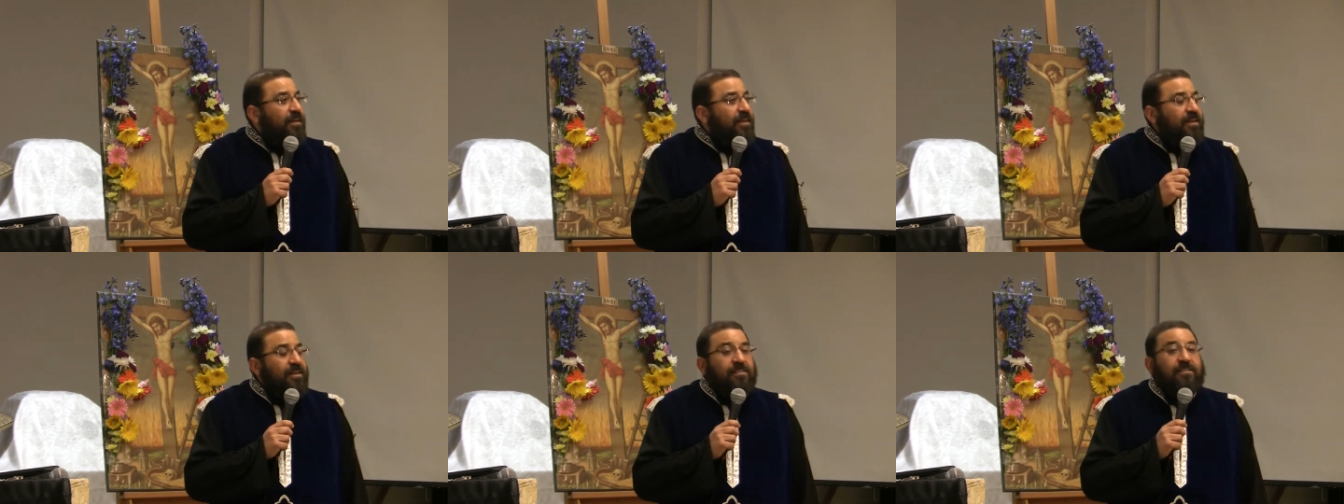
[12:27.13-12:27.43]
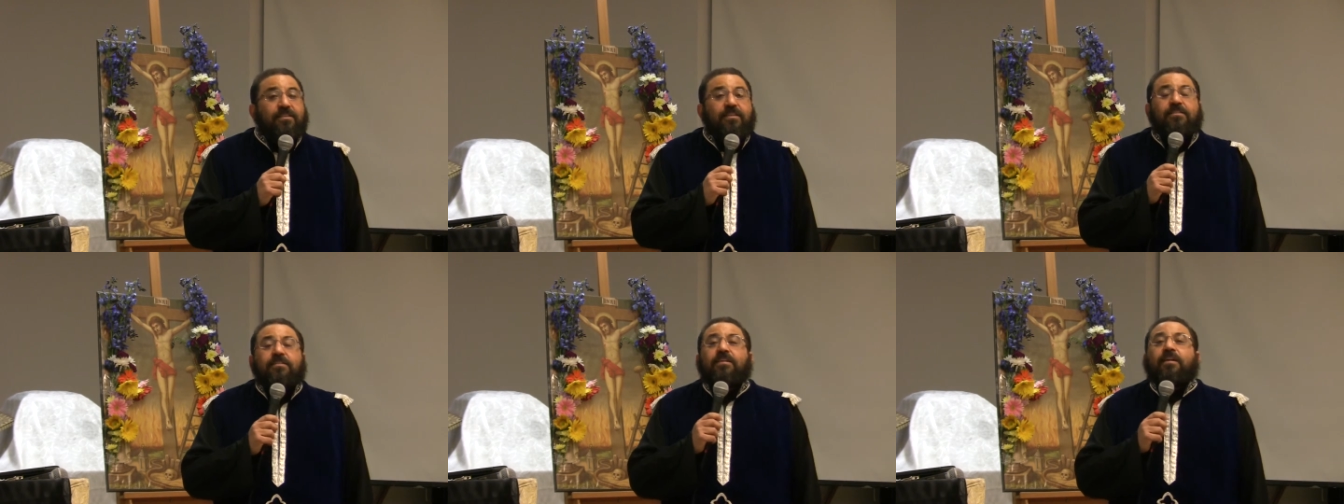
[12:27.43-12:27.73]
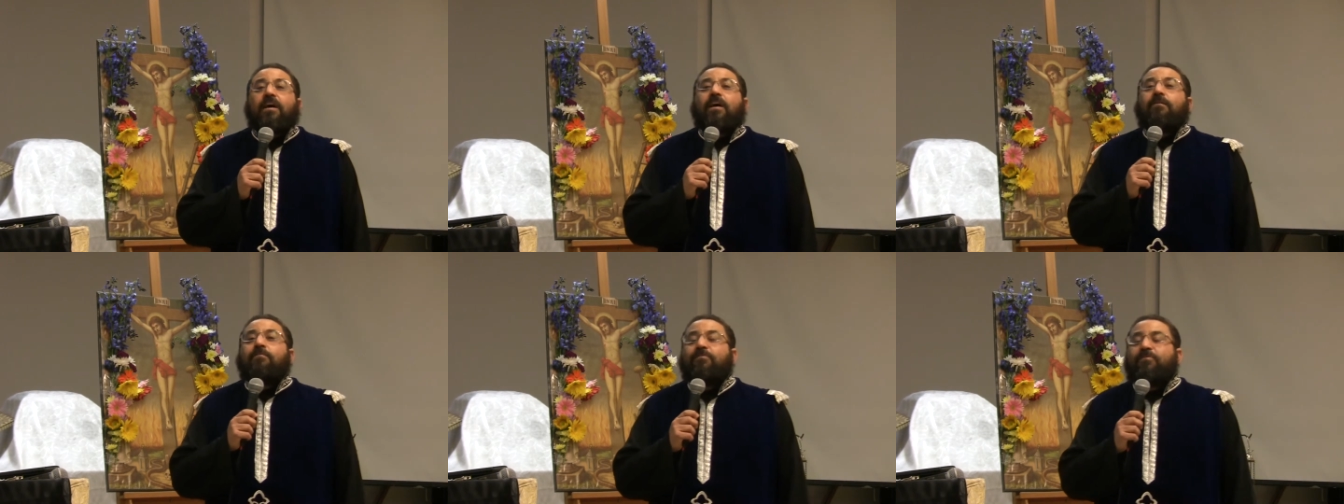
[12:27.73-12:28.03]
It's
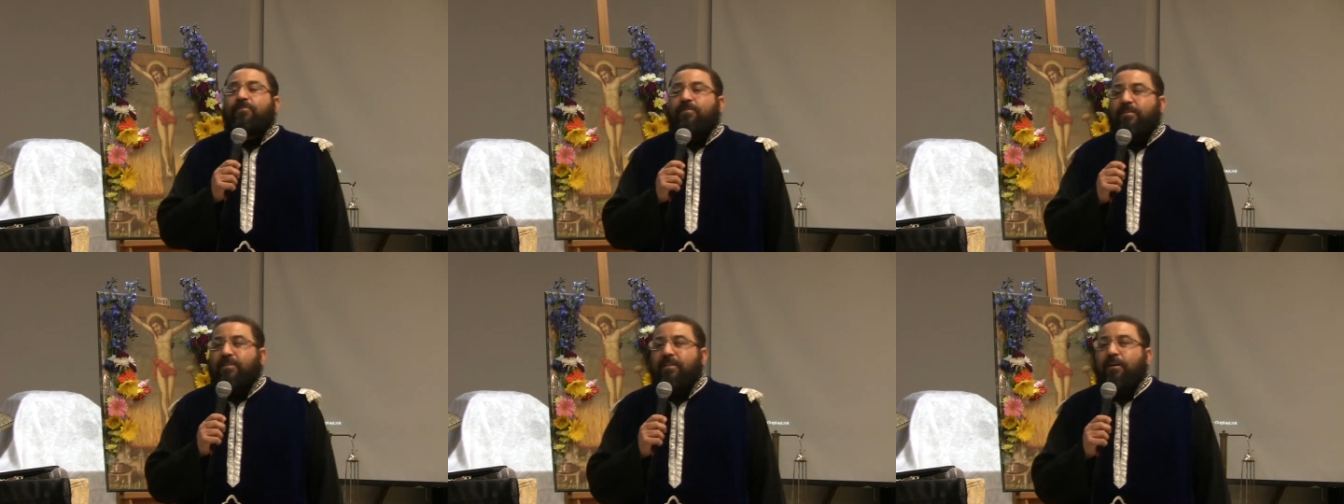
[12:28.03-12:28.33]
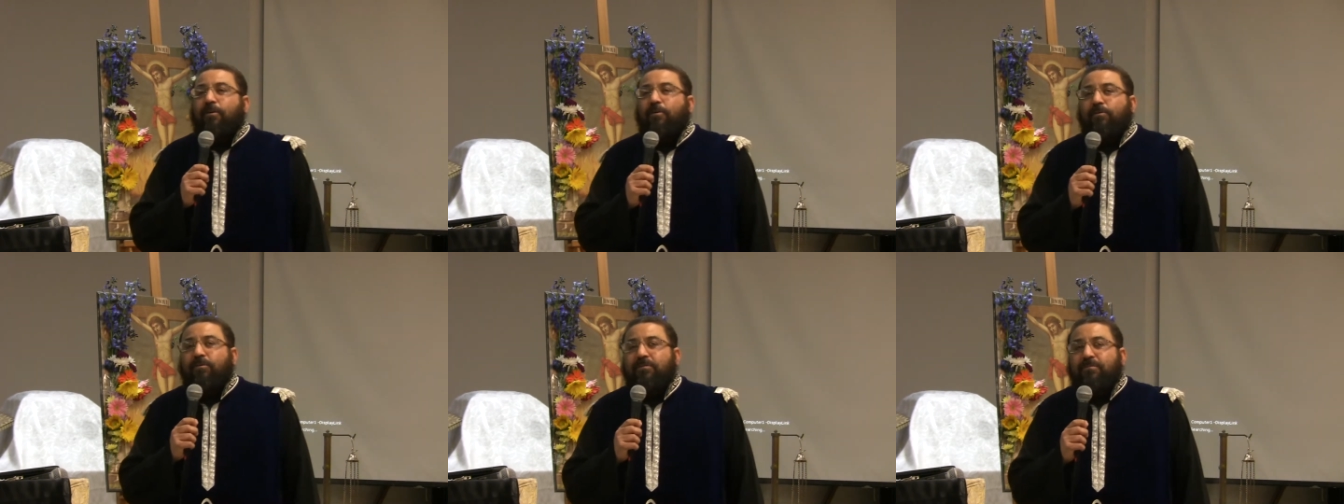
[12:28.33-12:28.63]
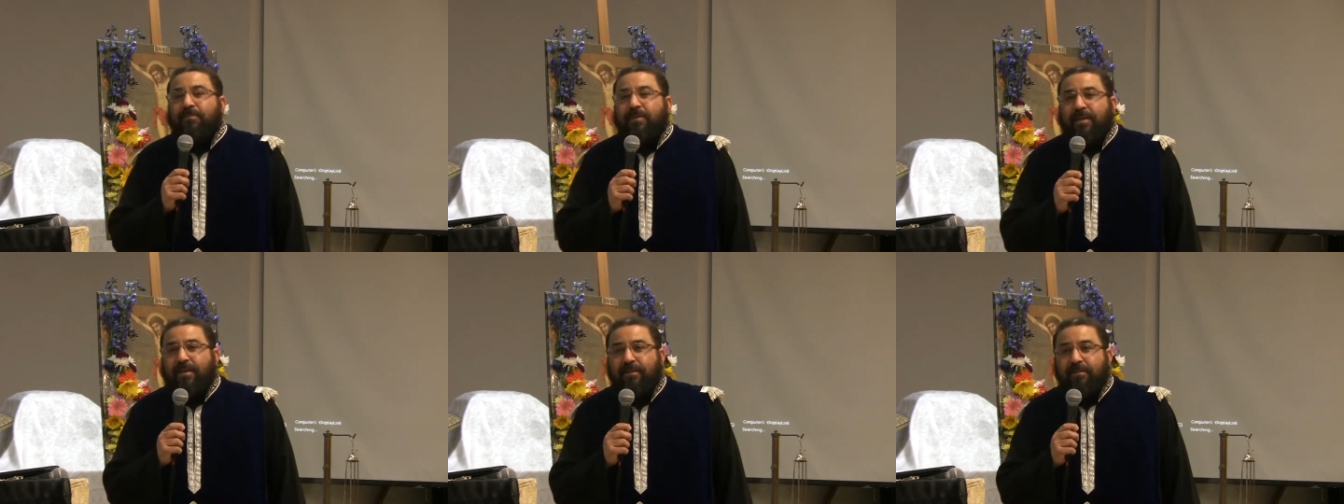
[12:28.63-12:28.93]
discomfort the old
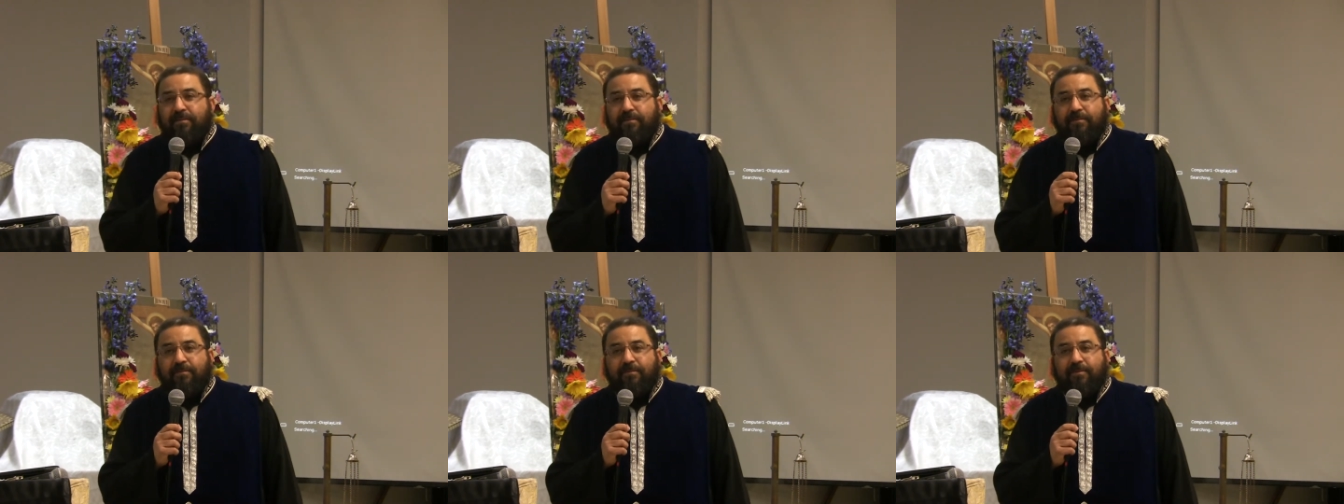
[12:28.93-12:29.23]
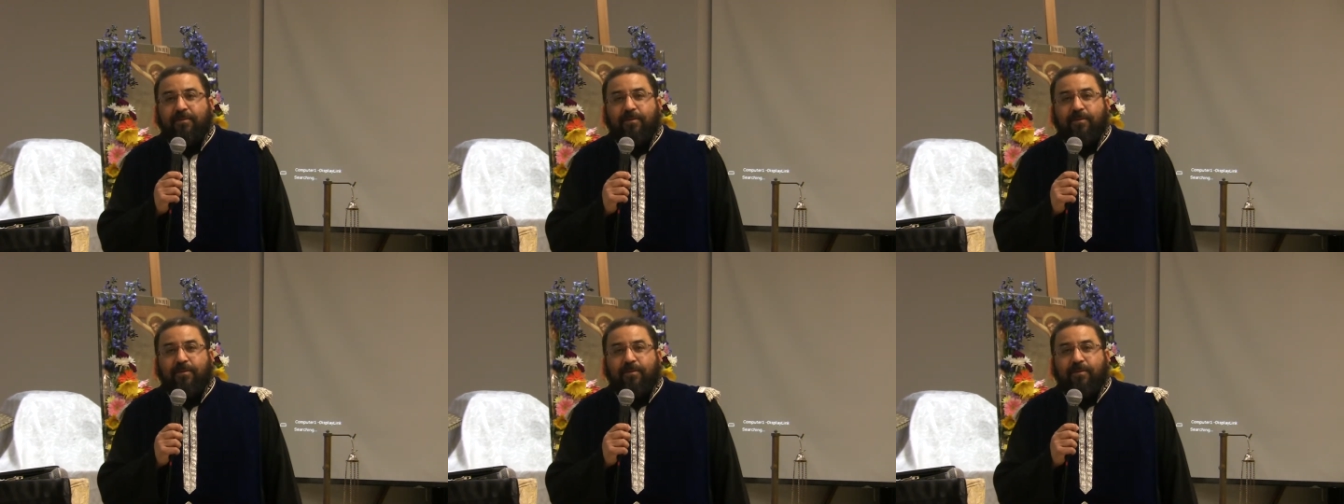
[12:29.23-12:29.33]
man